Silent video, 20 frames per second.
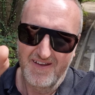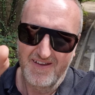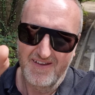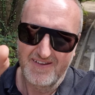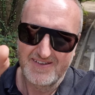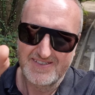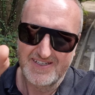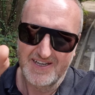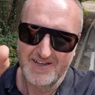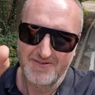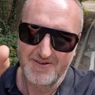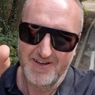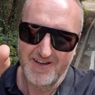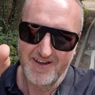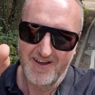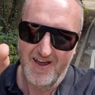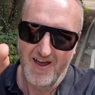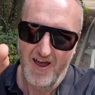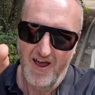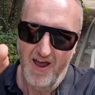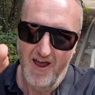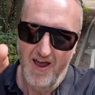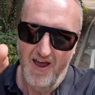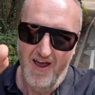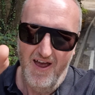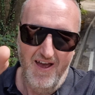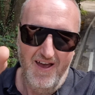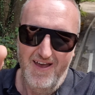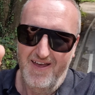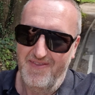Is it going to work?
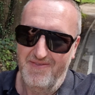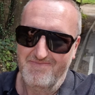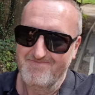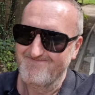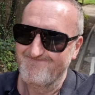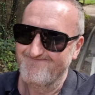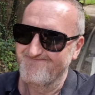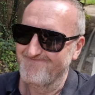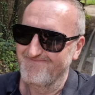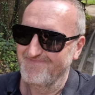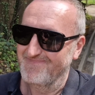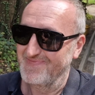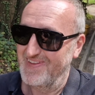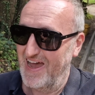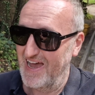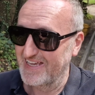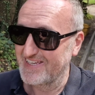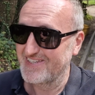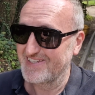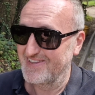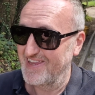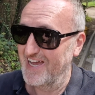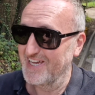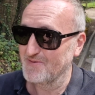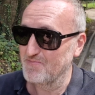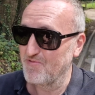That's